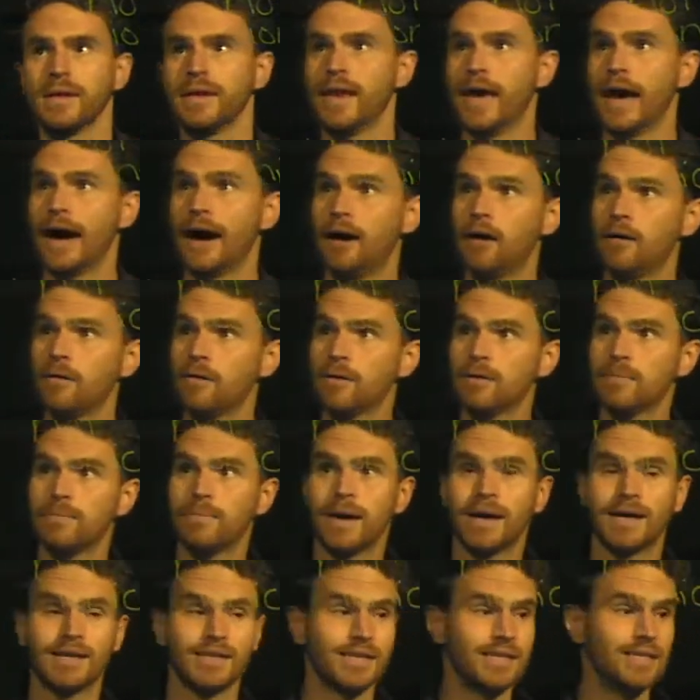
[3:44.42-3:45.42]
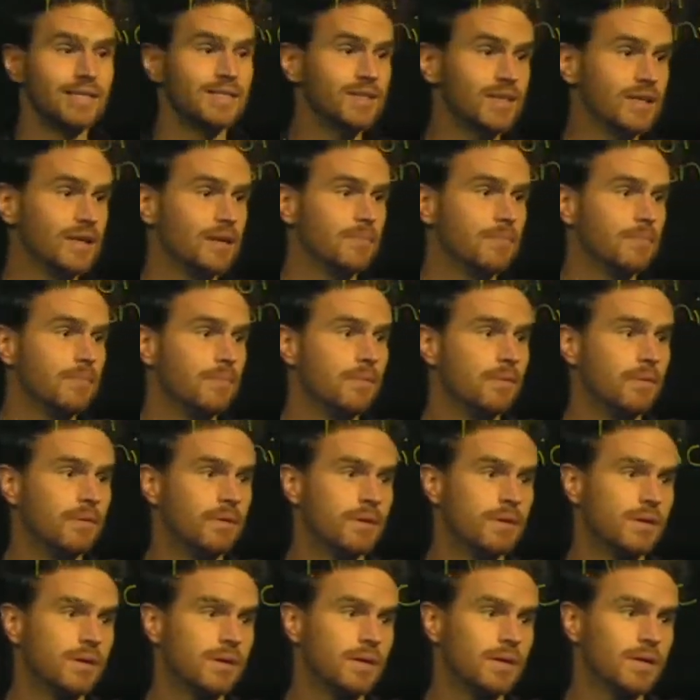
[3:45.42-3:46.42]
Now, magnesium
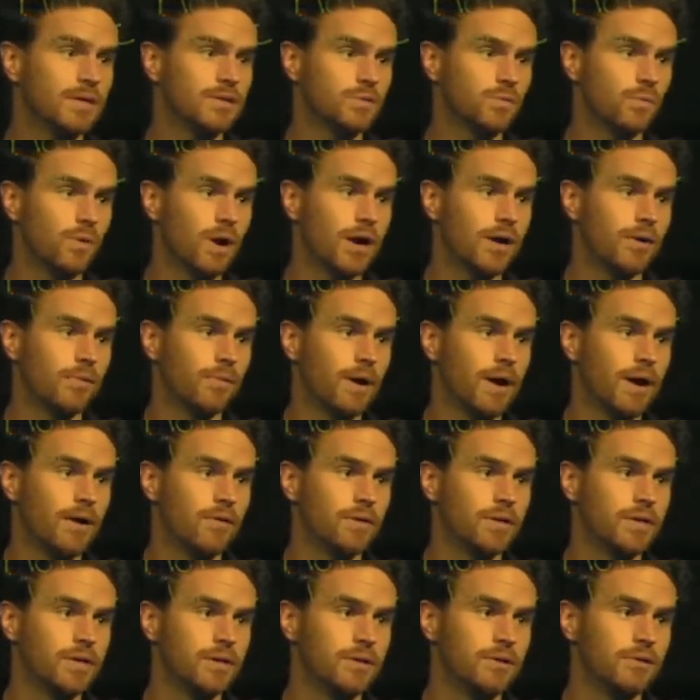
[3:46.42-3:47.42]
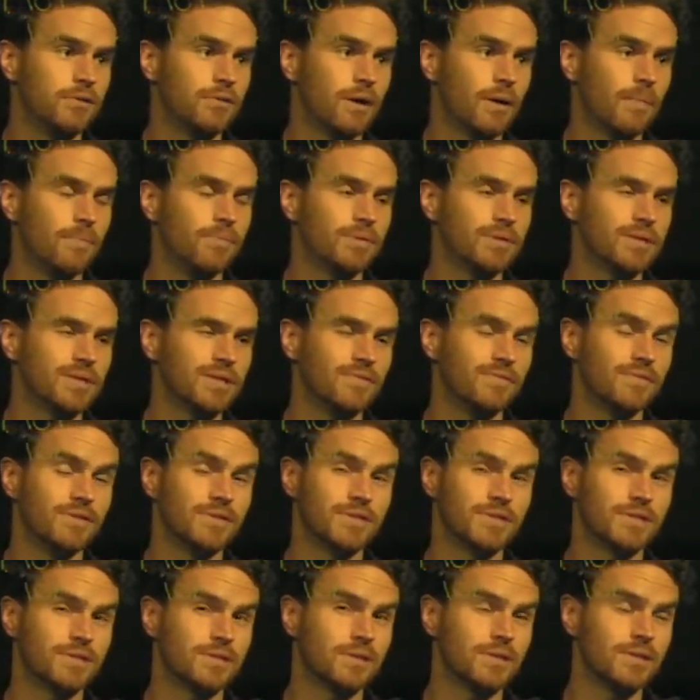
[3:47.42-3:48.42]
is right around here. I believe
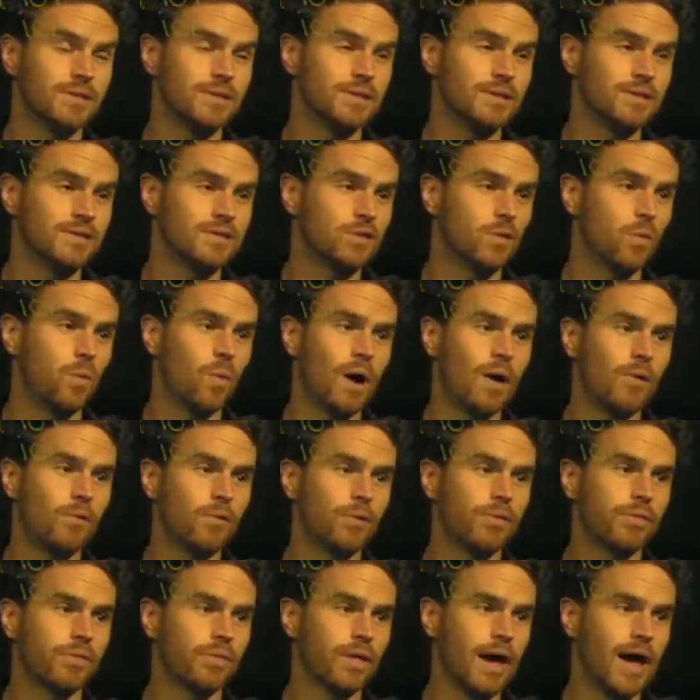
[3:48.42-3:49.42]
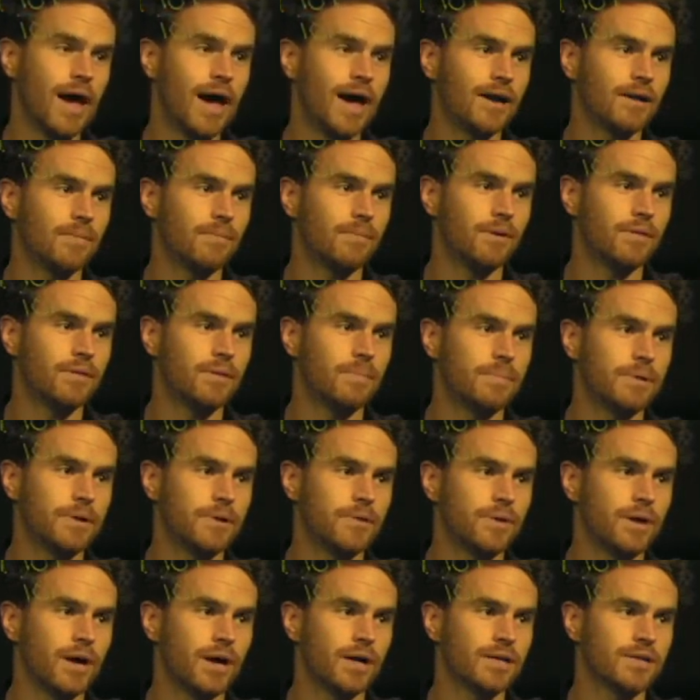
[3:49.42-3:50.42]
it's the 12th atom on the
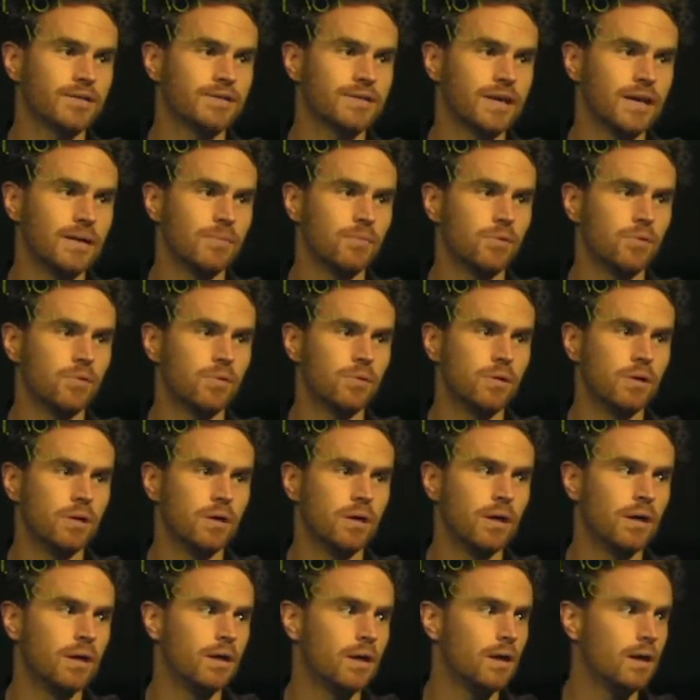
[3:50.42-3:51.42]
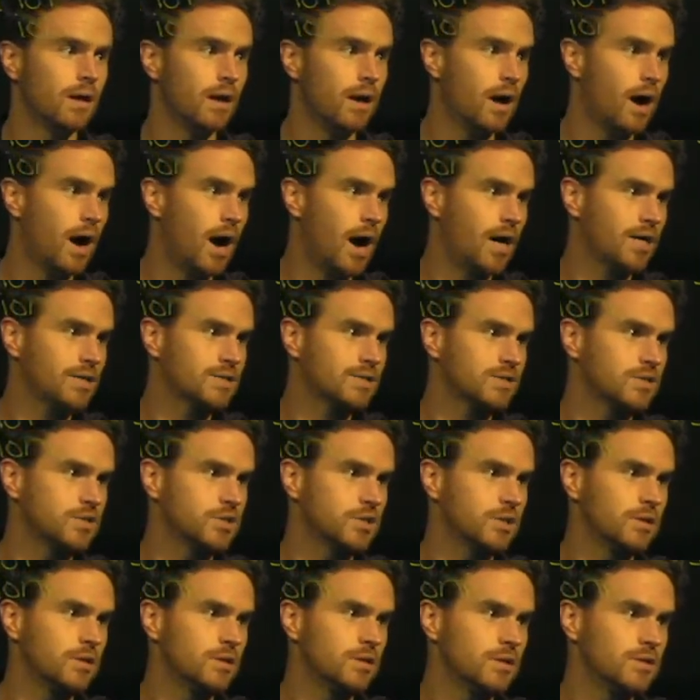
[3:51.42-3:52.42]
periodic table.
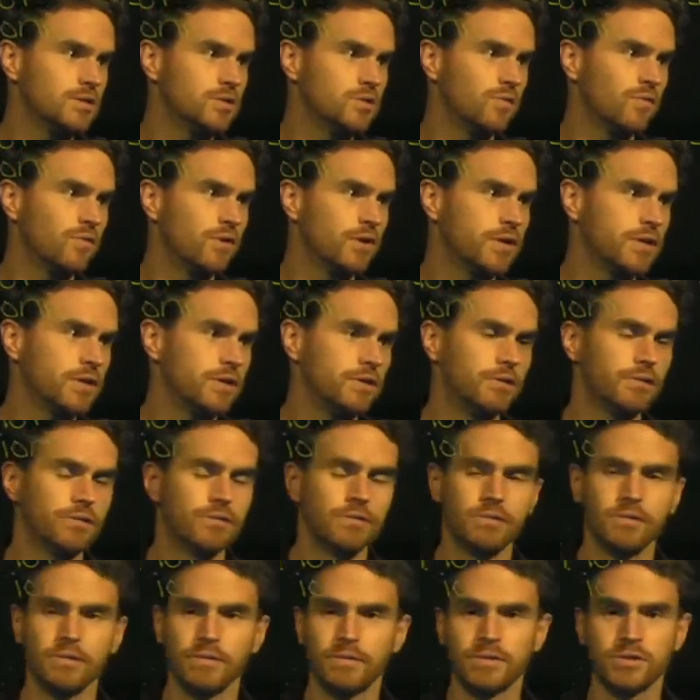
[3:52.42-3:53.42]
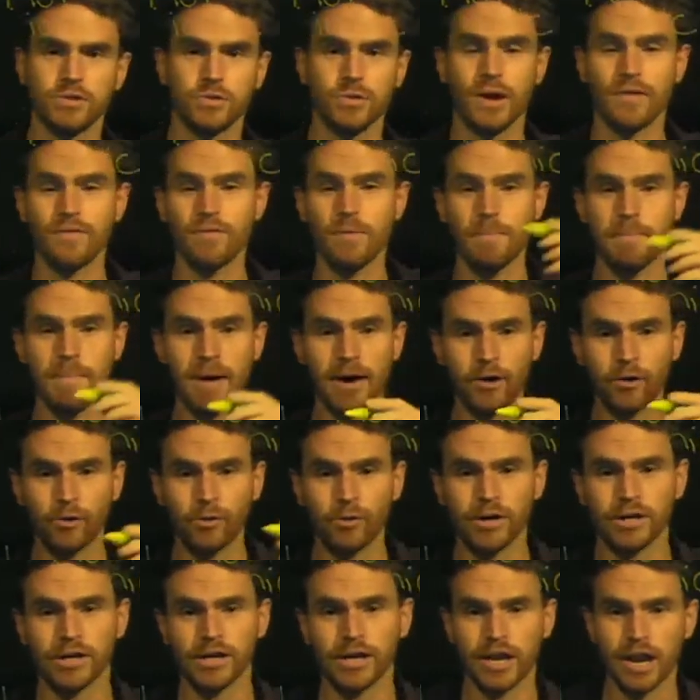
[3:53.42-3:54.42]
Oxygen is over here. So you have a
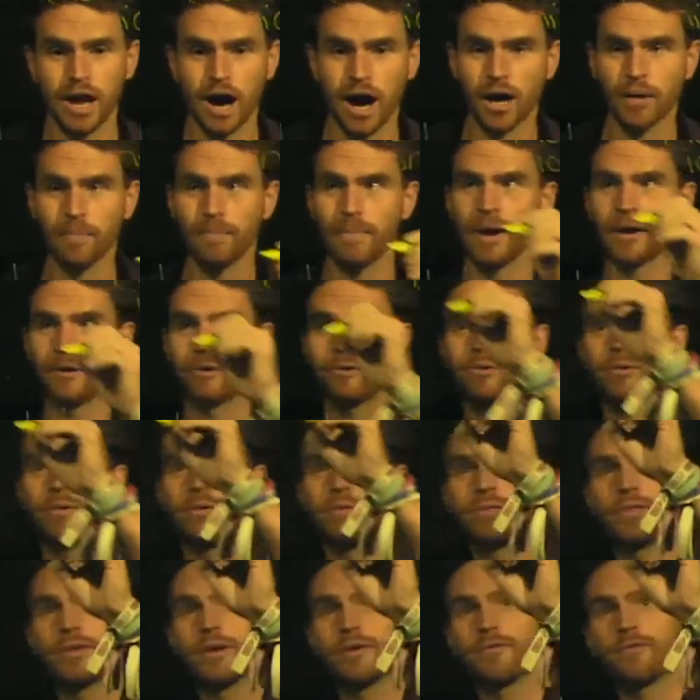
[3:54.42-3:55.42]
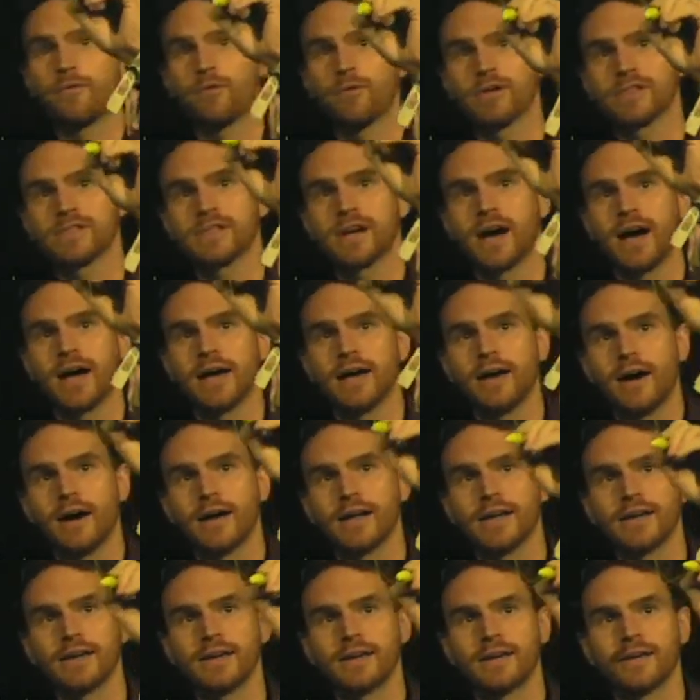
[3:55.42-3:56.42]
metal and a non-metal, therefore it's
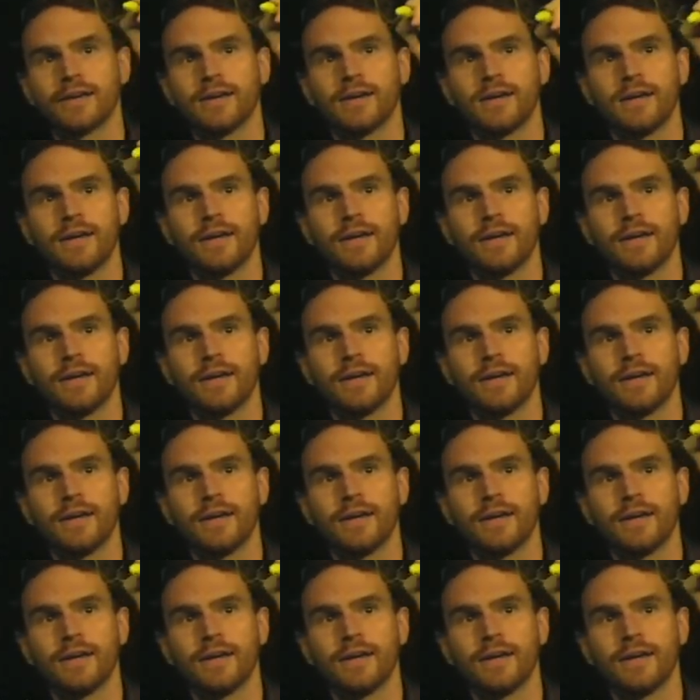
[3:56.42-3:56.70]
ionic.